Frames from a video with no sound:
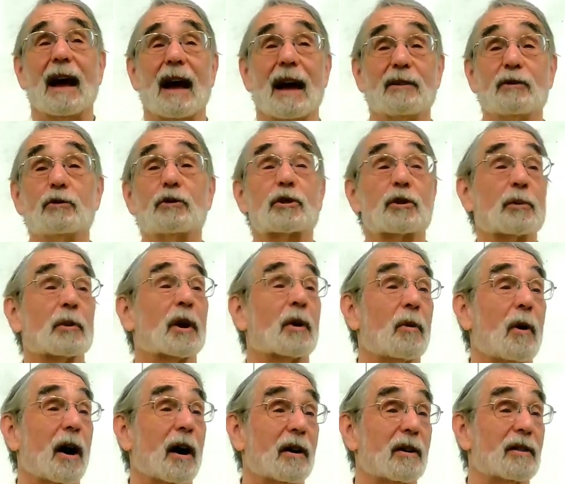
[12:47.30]
I used to
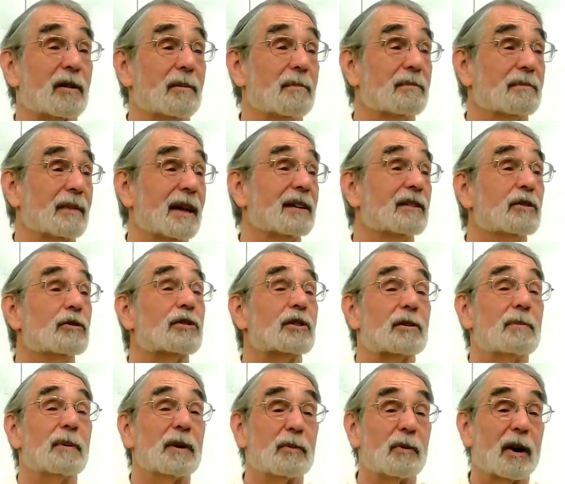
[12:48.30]
require them. That used
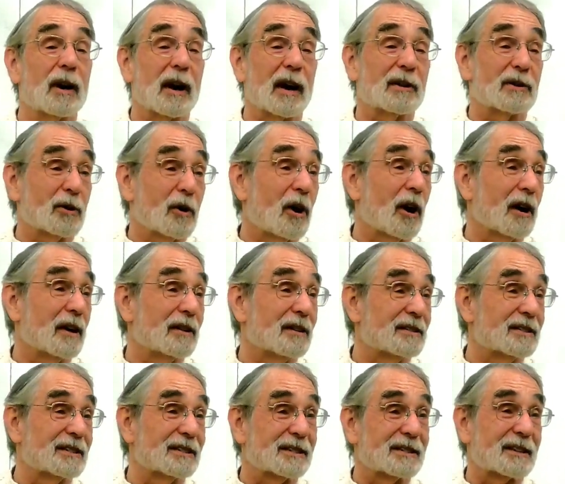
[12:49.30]
to be what I taught.
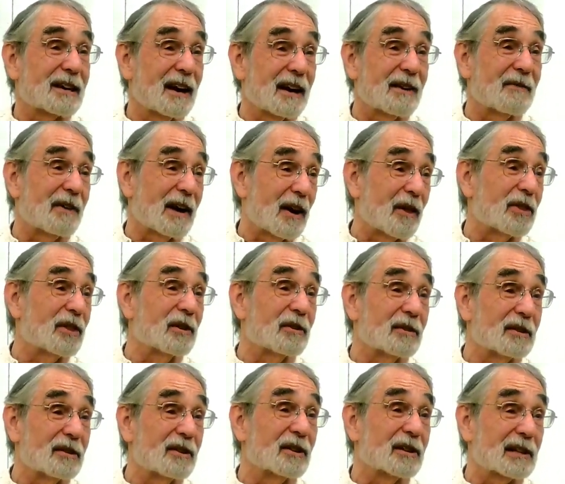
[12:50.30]
This is kind of how
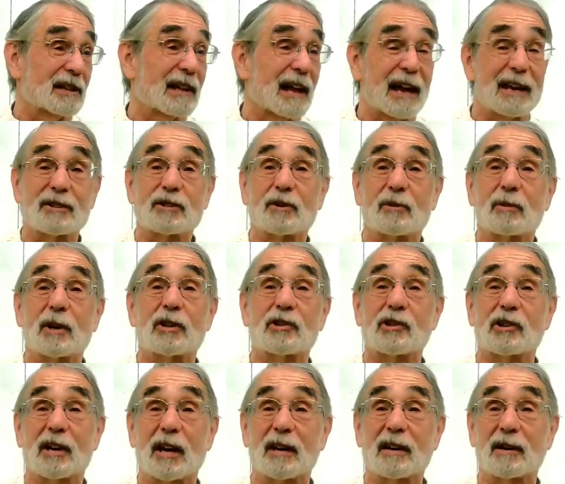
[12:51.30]
the class
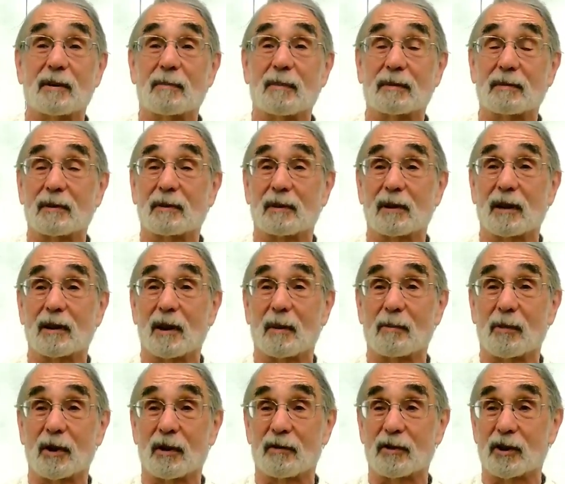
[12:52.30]
originated a
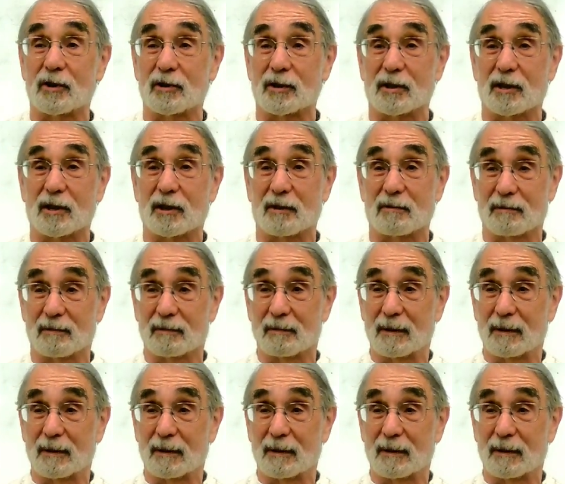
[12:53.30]
number of years ago.